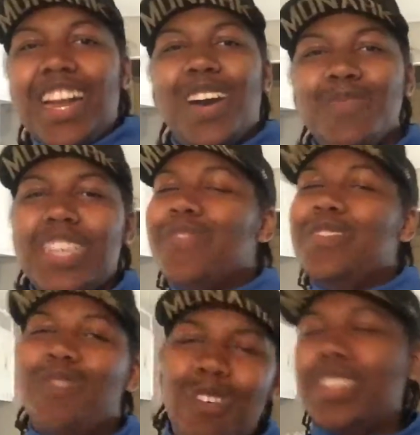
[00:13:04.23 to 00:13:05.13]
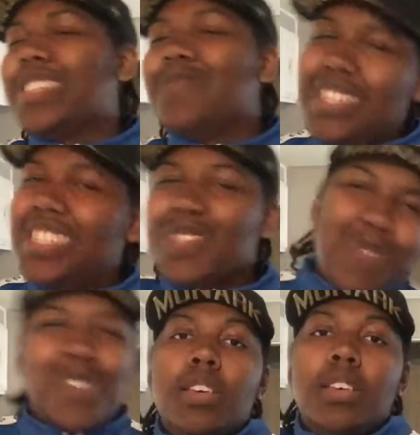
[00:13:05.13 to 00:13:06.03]
you know what I mean? If you want it, come get the
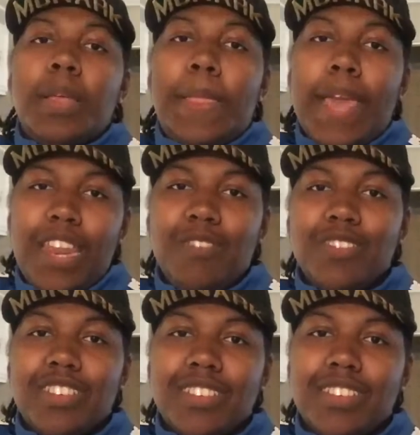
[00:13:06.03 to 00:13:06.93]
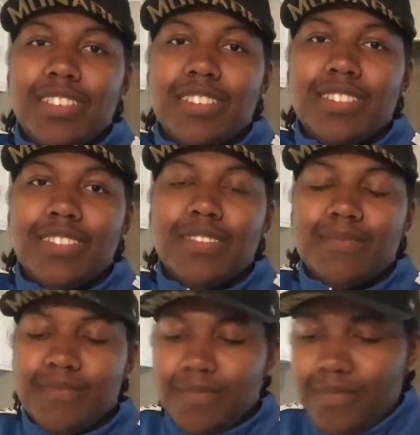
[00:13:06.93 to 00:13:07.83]
smoke. Anyways,
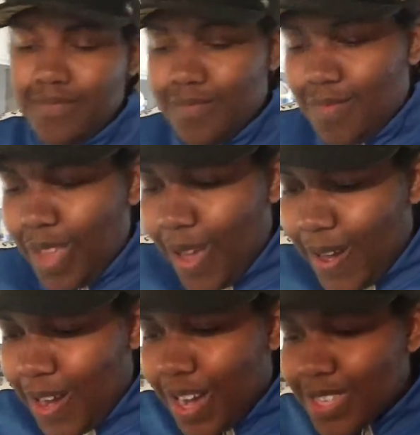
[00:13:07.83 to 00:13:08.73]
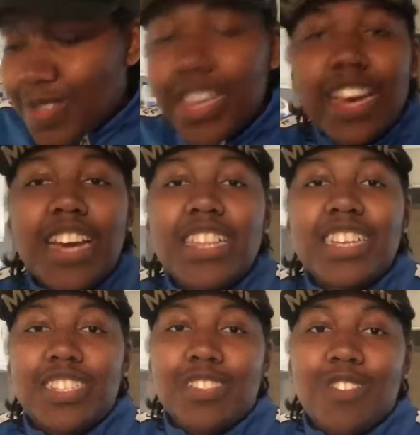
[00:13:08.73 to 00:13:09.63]
Uh, so yeah, I
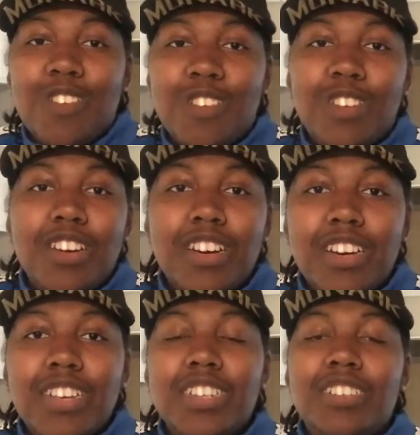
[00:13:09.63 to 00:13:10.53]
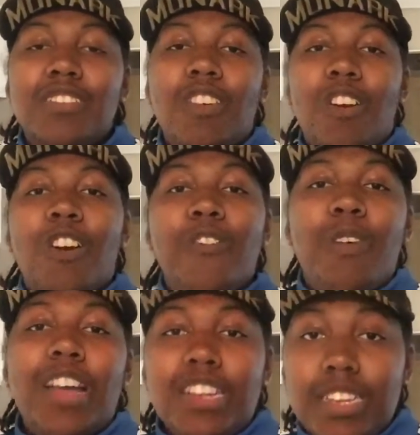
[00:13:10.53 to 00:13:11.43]
like to learn, uh, you know, all
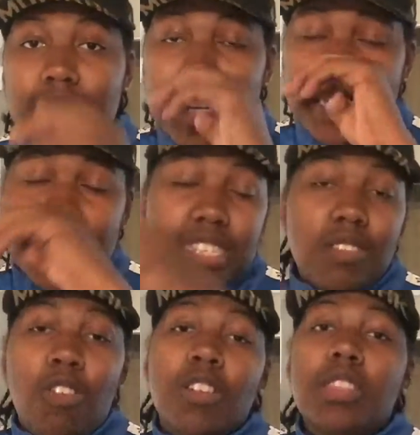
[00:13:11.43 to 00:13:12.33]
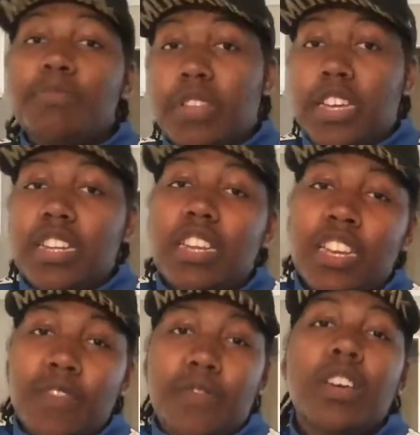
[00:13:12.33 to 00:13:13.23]
fighting techniques on the planet
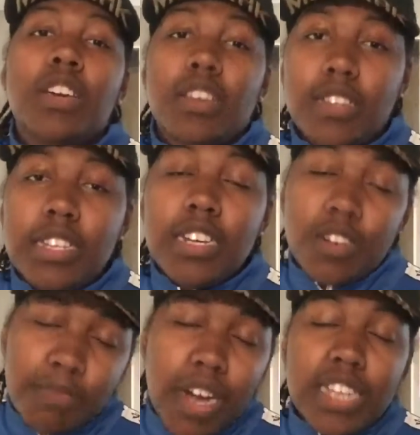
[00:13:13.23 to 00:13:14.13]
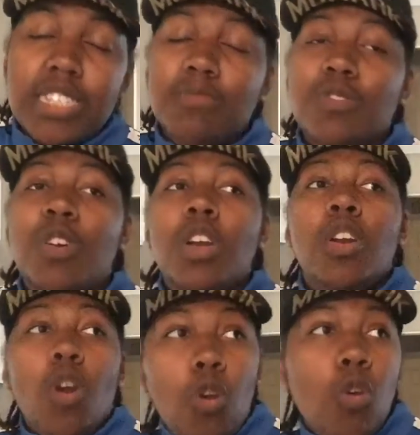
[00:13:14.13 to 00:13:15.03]
if, you know, possible,
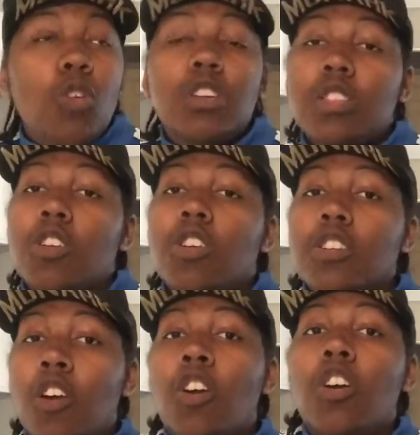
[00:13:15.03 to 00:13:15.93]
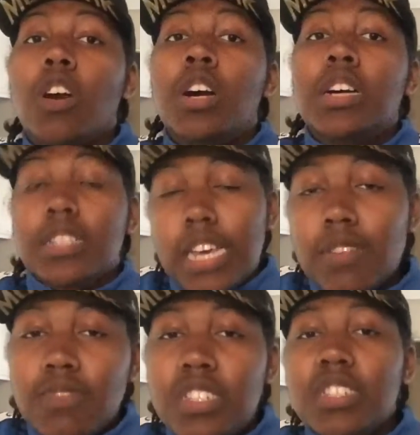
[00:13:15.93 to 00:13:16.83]
or learn all
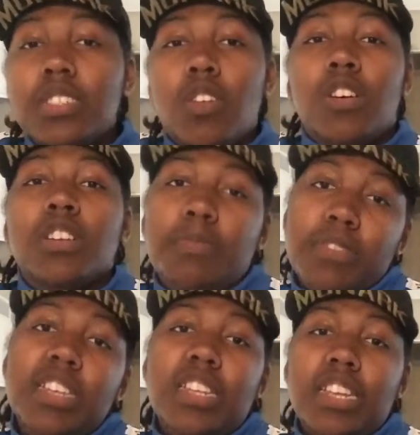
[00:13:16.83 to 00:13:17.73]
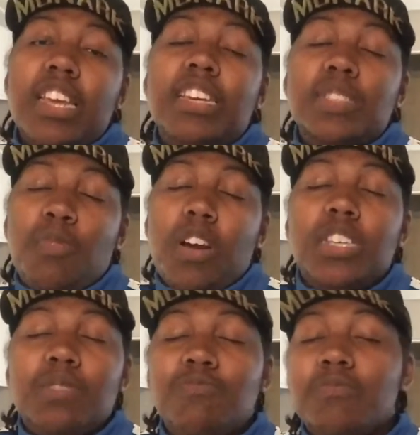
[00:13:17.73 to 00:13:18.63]
languages on the planet as
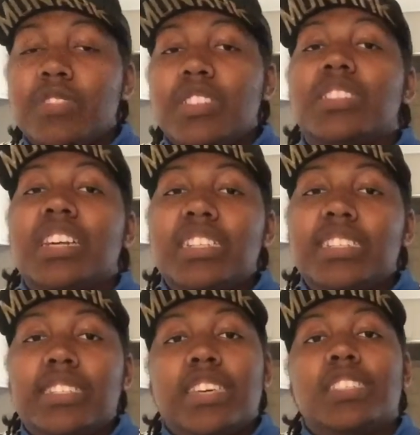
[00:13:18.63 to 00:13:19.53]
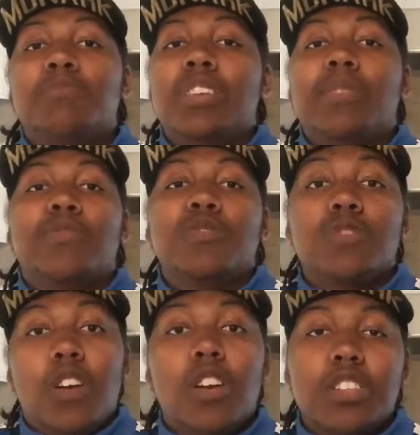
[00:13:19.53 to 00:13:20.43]
possible, because I just like to be able
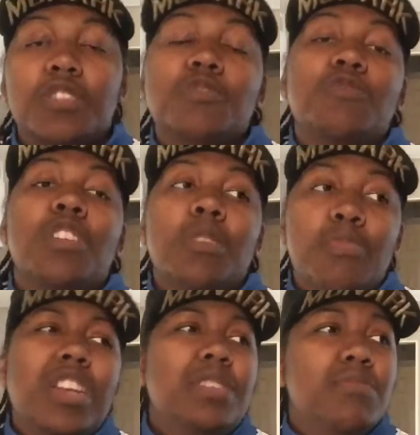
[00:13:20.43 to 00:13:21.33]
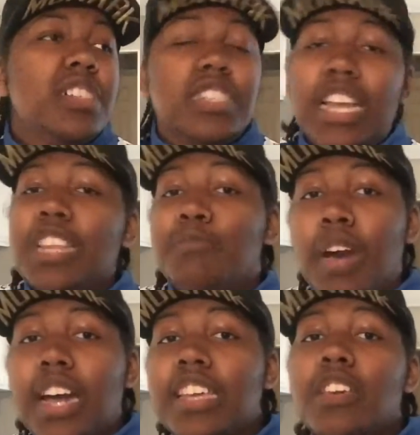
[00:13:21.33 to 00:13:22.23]
to talk to pretty much
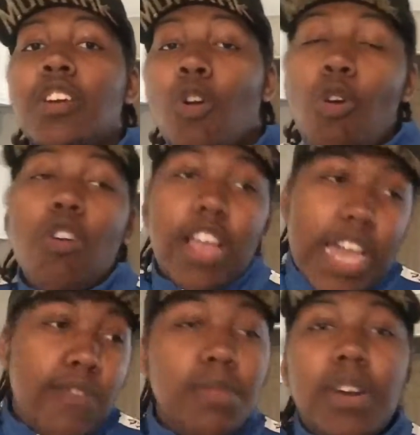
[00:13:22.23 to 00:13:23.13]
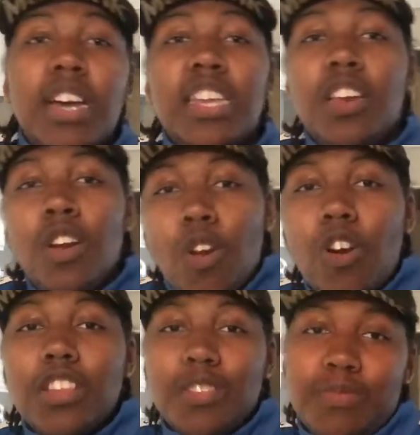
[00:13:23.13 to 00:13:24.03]
anybody or everybody
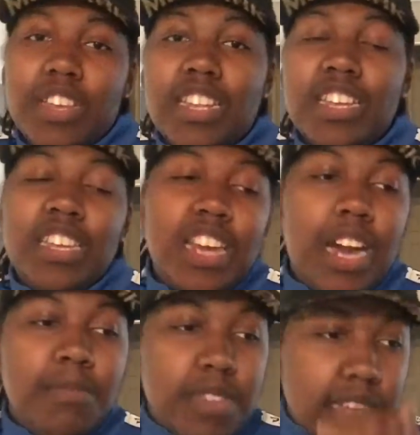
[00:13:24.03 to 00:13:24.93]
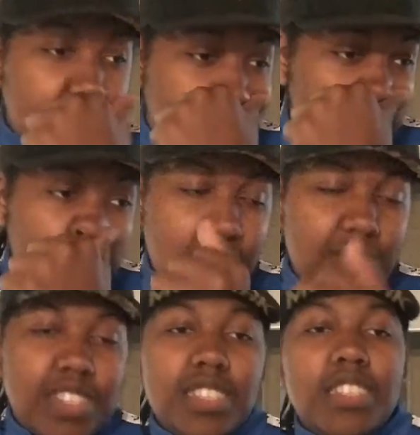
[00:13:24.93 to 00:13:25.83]
on the planet, you know what I mean? I would
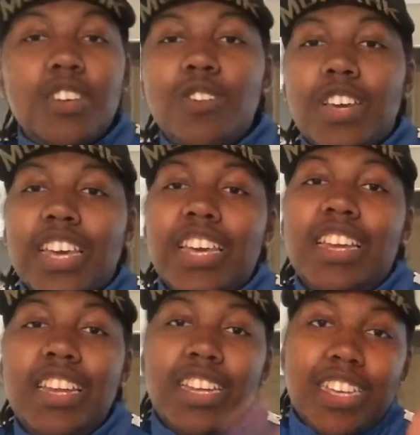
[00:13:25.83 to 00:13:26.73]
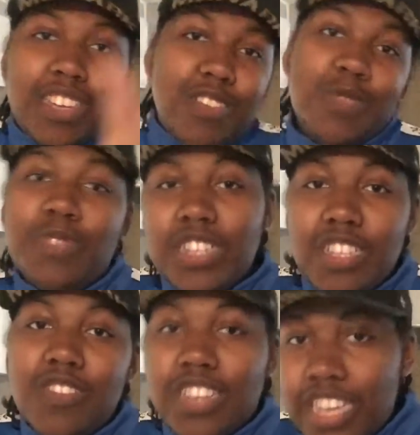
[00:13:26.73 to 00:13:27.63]
love just to go ahead, you know, speak a
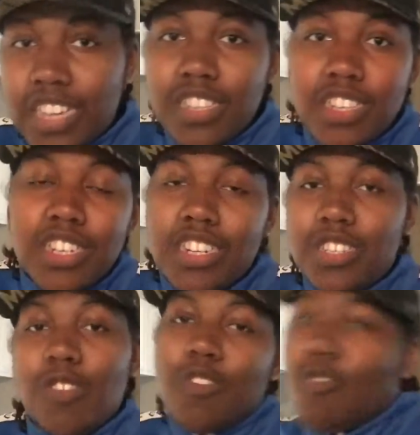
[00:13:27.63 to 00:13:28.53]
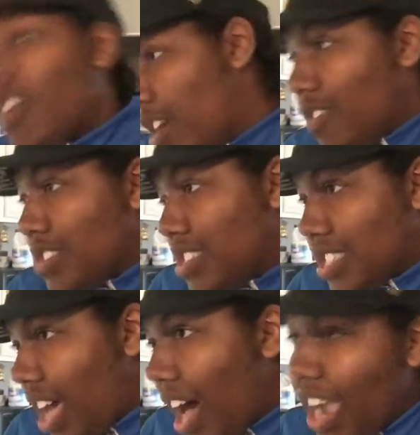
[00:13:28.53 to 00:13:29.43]
little English and turn around to the
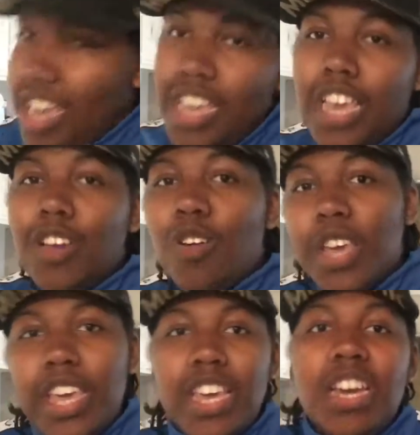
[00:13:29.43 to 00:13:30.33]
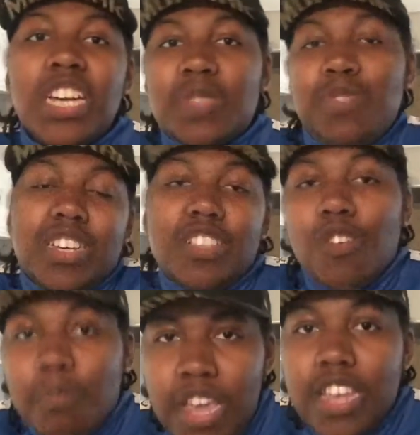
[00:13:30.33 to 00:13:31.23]
side and go ahead, speak a
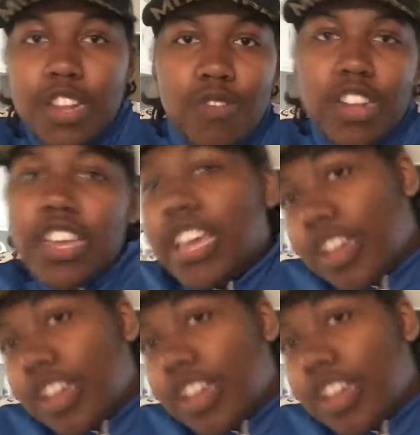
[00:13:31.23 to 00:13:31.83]
little Mandarin